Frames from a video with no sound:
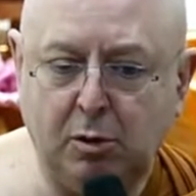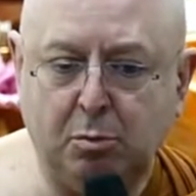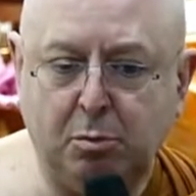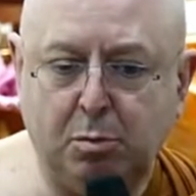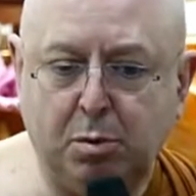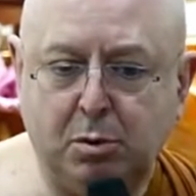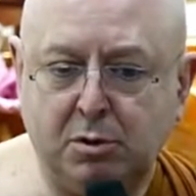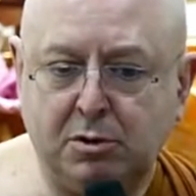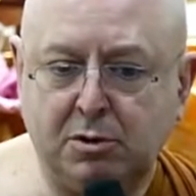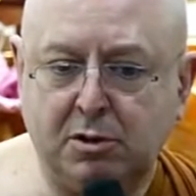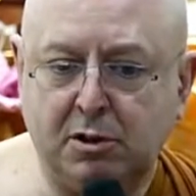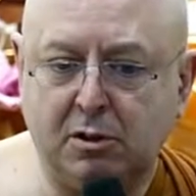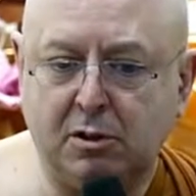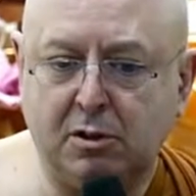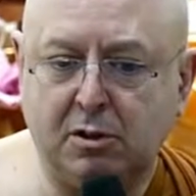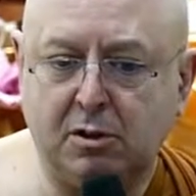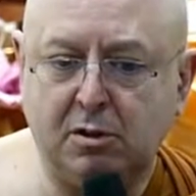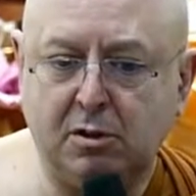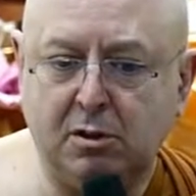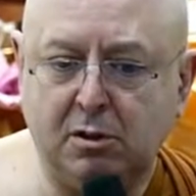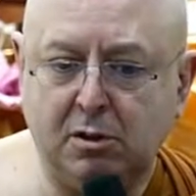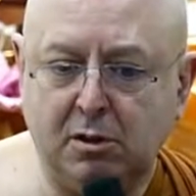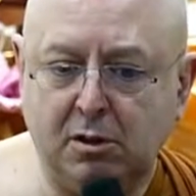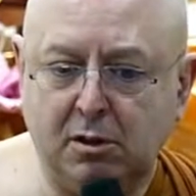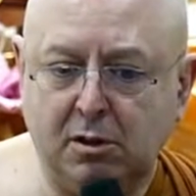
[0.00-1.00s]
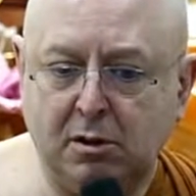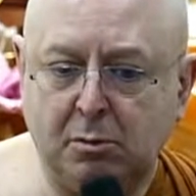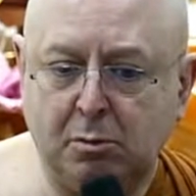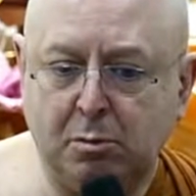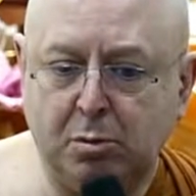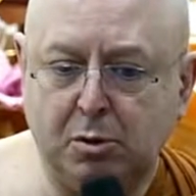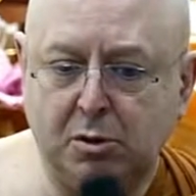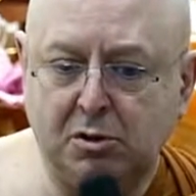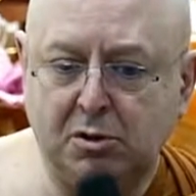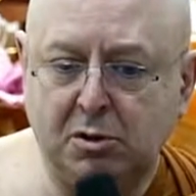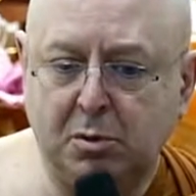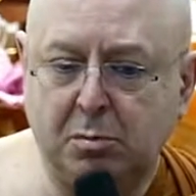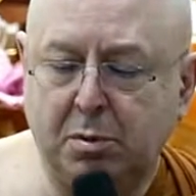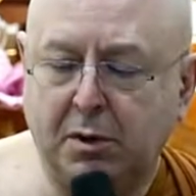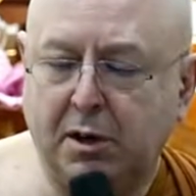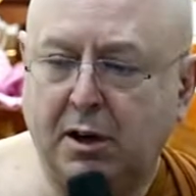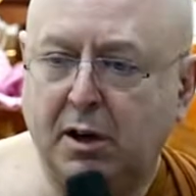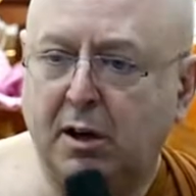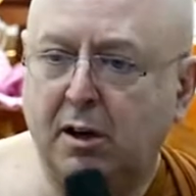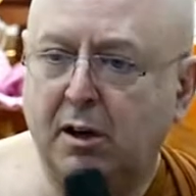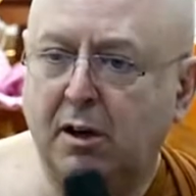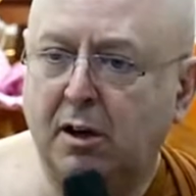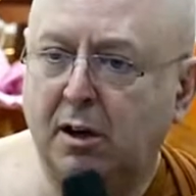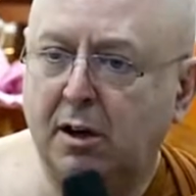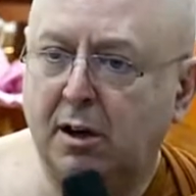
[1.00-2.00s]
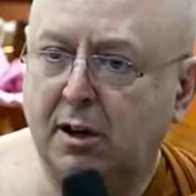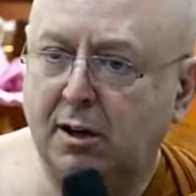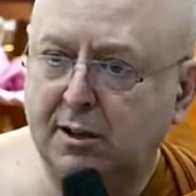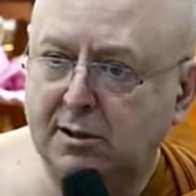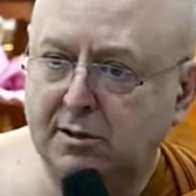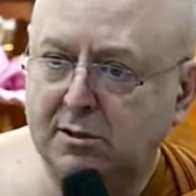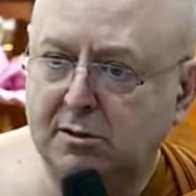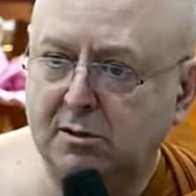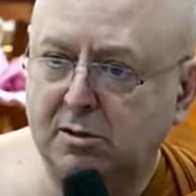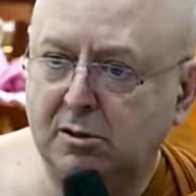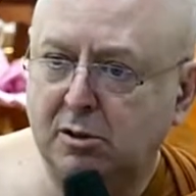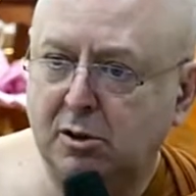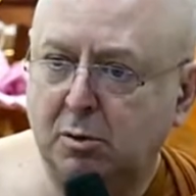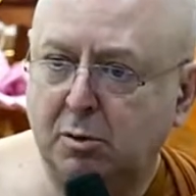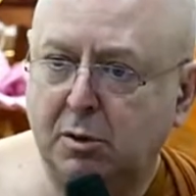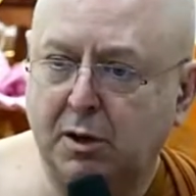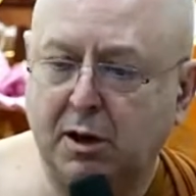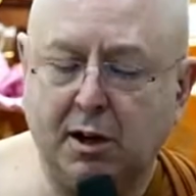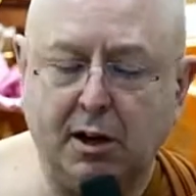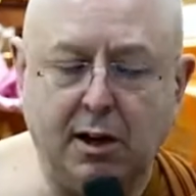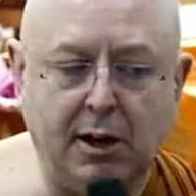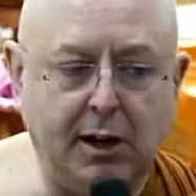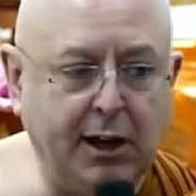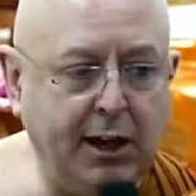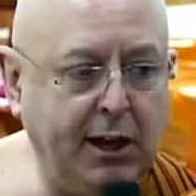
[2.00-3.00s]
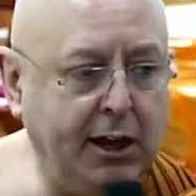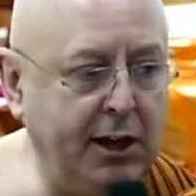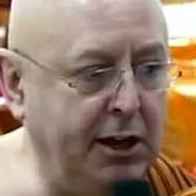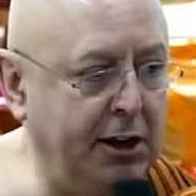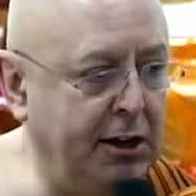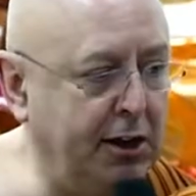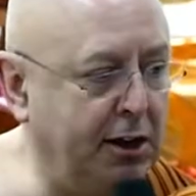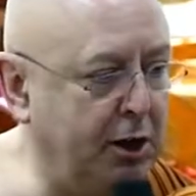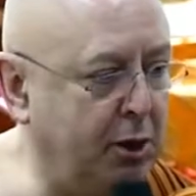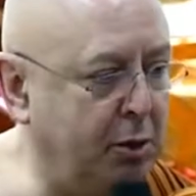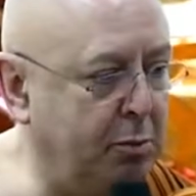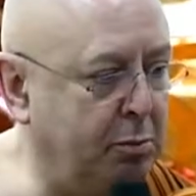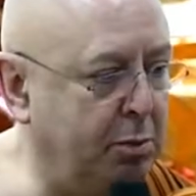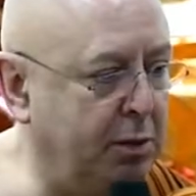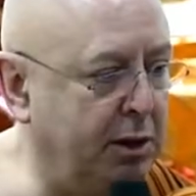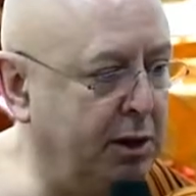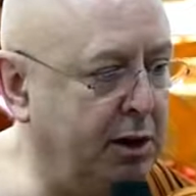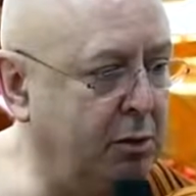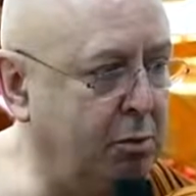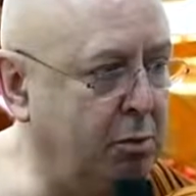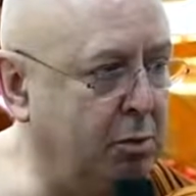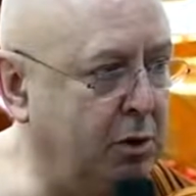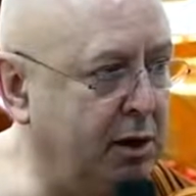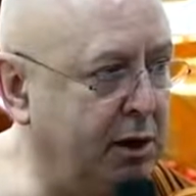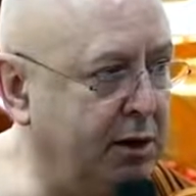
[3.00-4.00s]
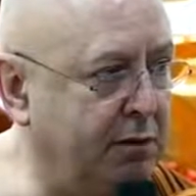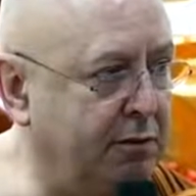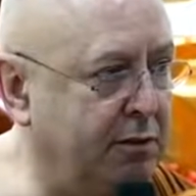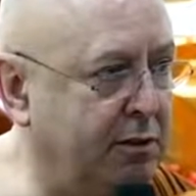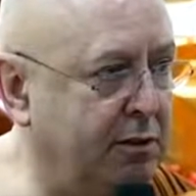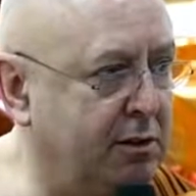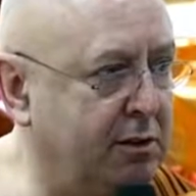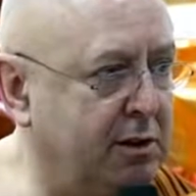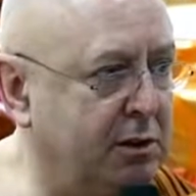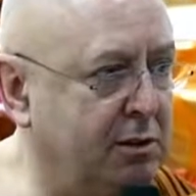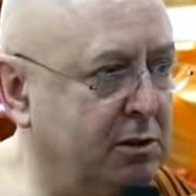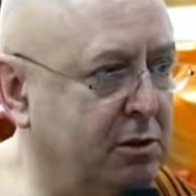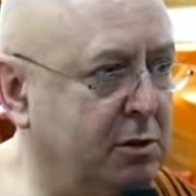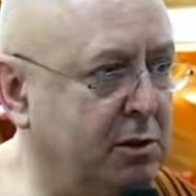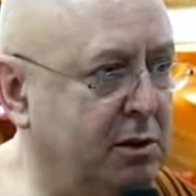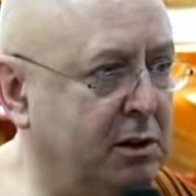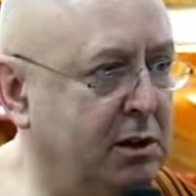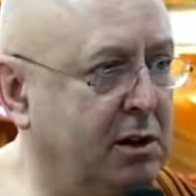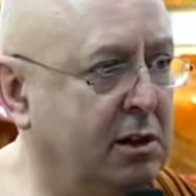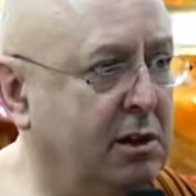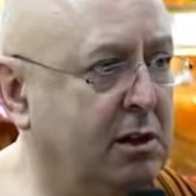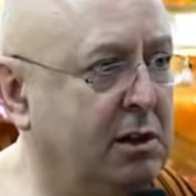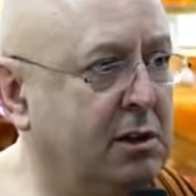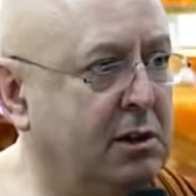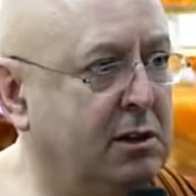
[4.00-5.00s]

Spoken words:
push a button and listen to it, laying in their bed, whatever they're doing,